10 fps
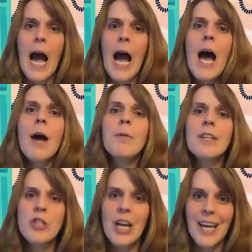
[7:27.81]
I
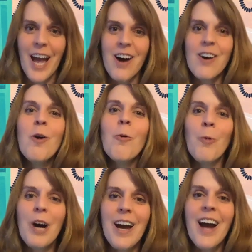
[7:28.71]
want to check out
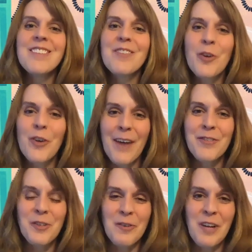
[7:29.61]
what kinds of
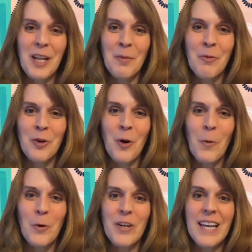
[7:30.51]
crafts are available for
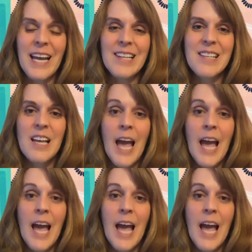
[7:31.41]
older kids.